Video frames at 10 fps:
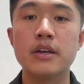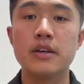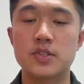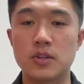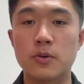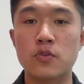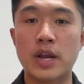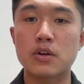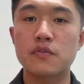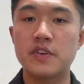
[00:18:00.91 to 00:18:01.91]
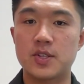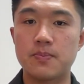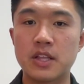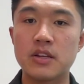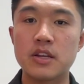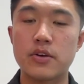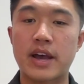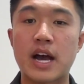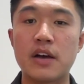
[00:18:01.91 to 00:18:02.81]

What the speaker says: So the greater visibility you have